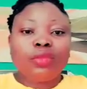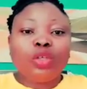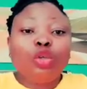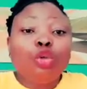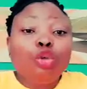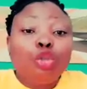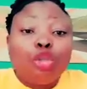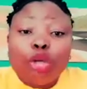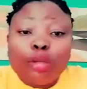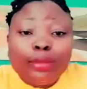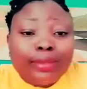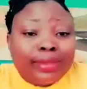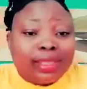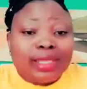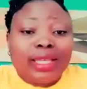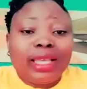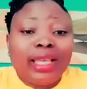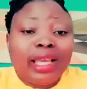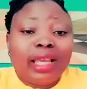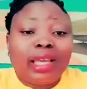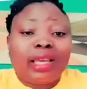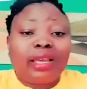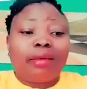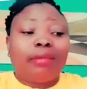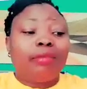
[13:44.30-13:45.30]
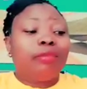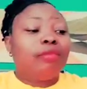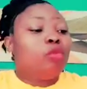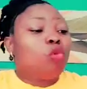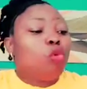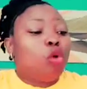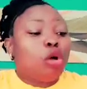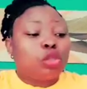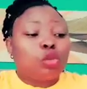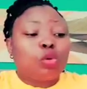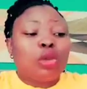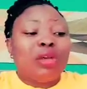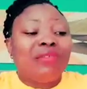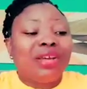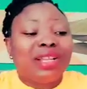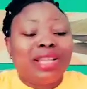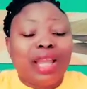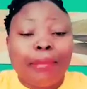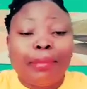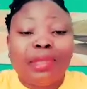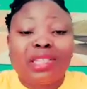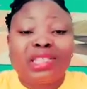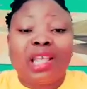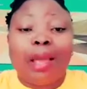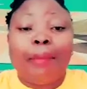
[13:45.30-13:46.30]
you don't think whatsoever
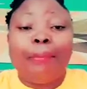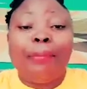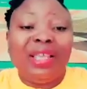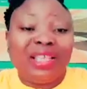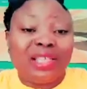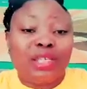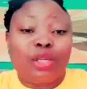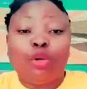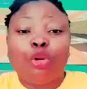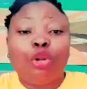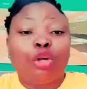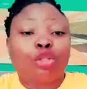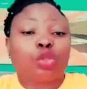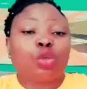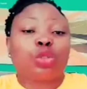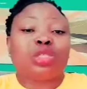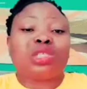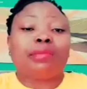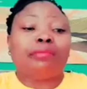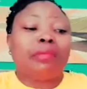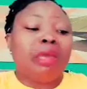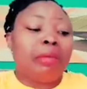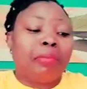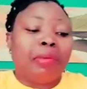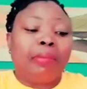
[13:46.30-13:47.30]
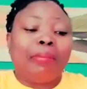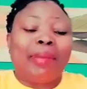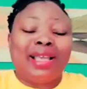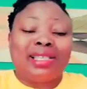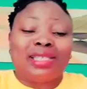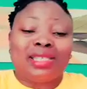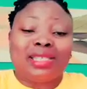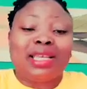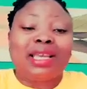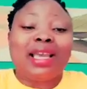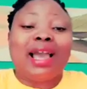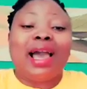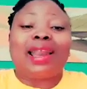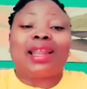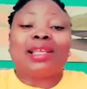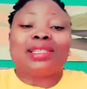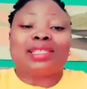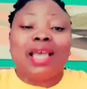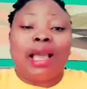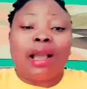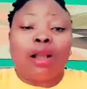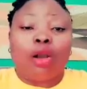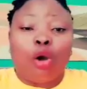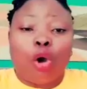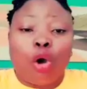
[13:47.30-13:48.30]
that must make you not to think, maybe by cigarette,
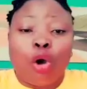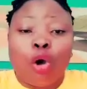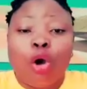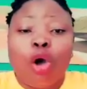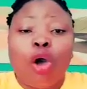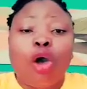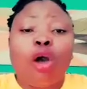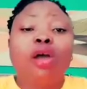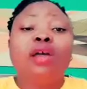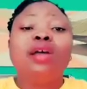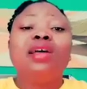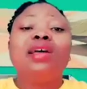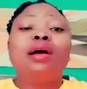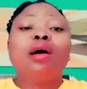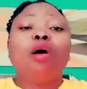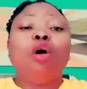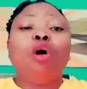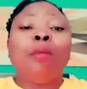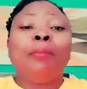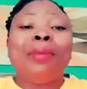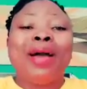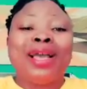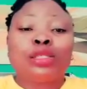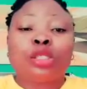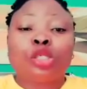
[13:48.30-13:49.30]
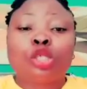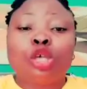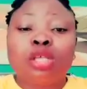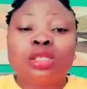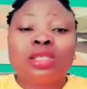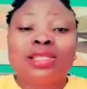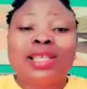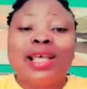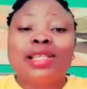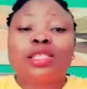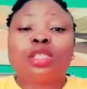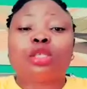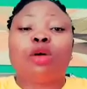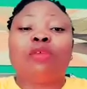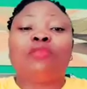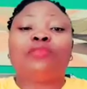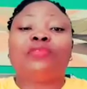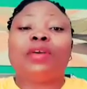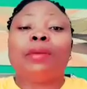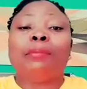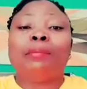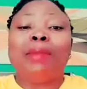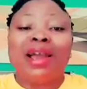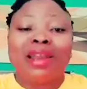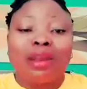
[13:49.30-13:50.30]
alcohol, or by substance of
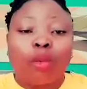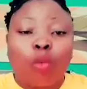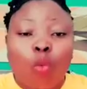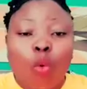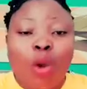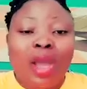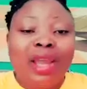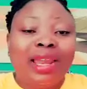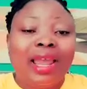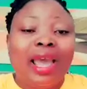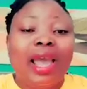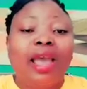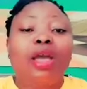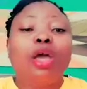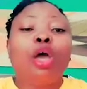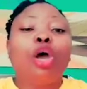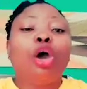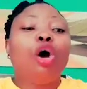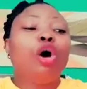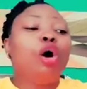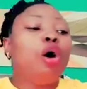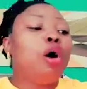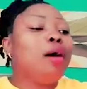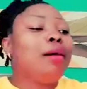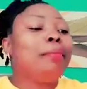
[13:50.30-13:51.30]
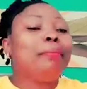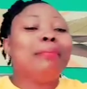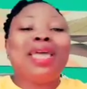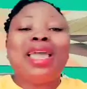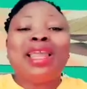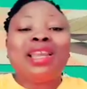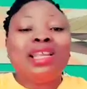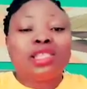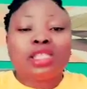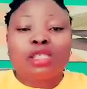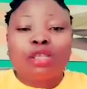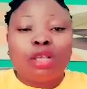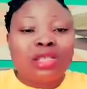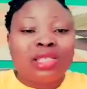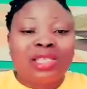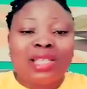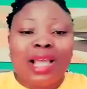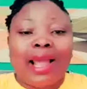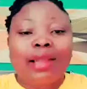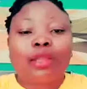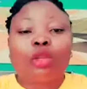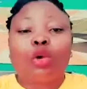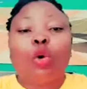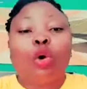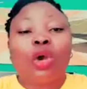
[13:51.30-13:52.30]
marijuana, or any
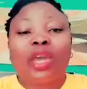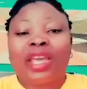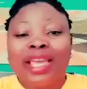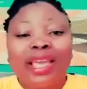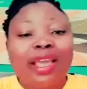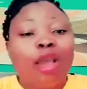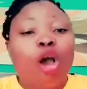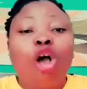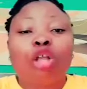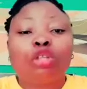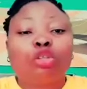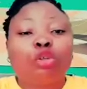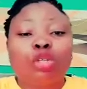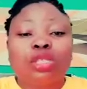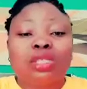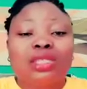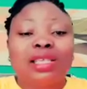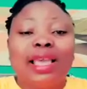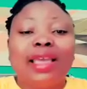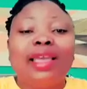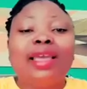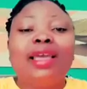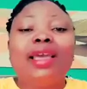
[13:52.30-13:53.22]
substance, cocaine, all those